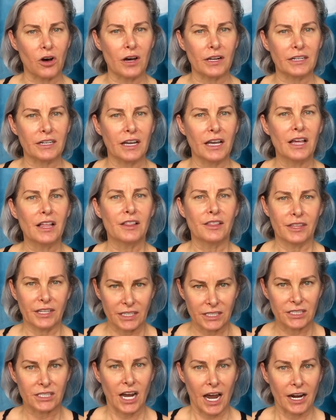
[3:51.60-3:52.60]
on
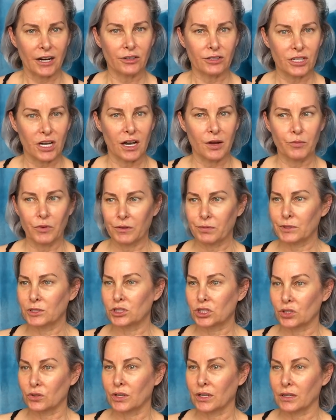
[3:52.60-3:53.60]
the entire time we've
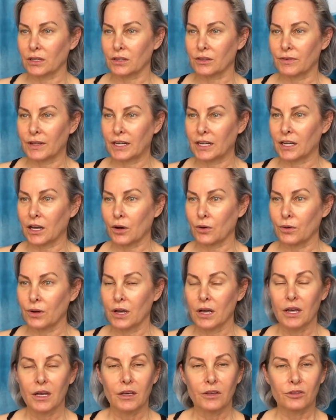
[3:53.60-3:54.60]
been shooting this video?
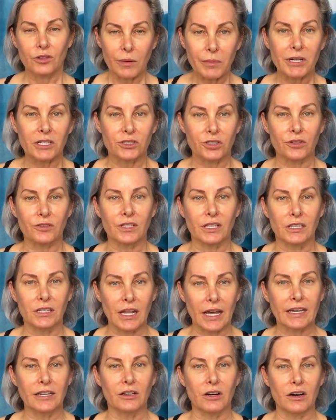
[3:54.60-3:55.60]
So I'm gonna turn the
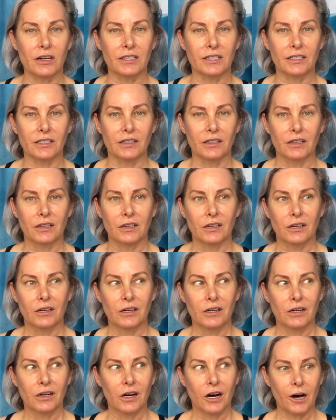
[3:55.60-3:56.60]
light on and
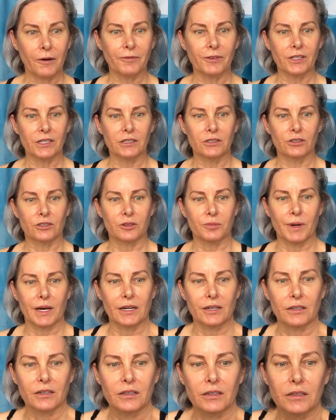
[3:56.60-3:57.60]
hopefully it looks
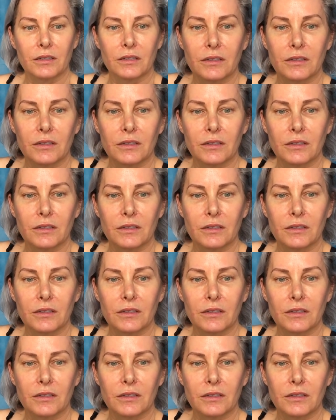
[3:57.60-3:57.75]
better.